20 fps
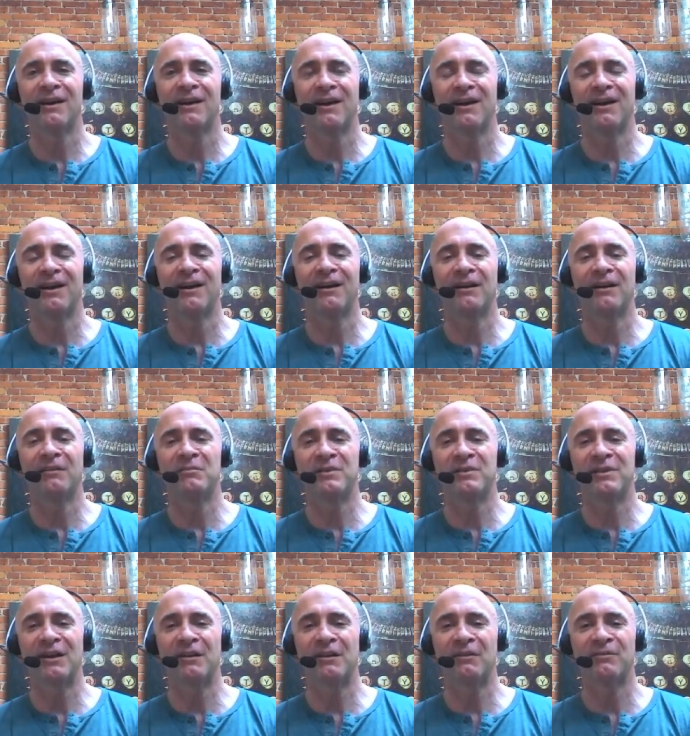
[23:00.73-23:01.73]

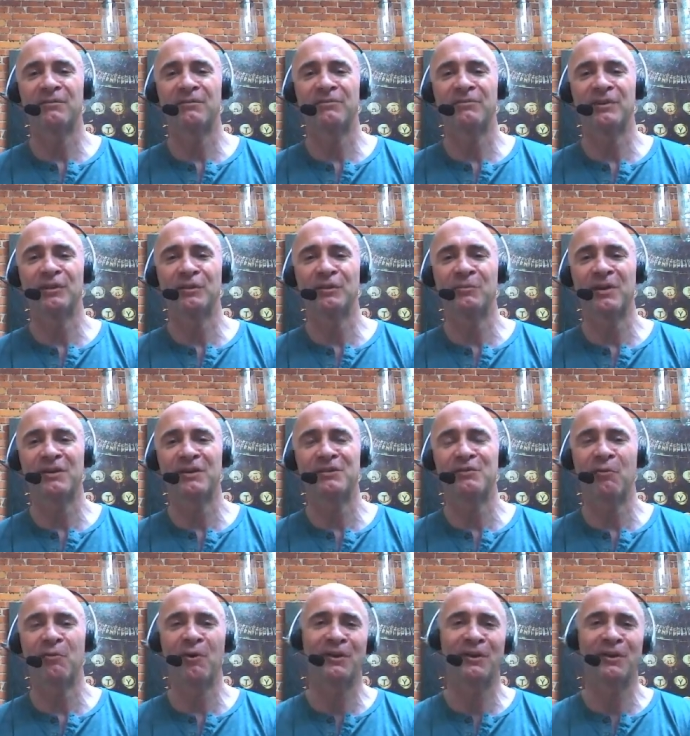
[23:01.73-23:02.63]
filled with New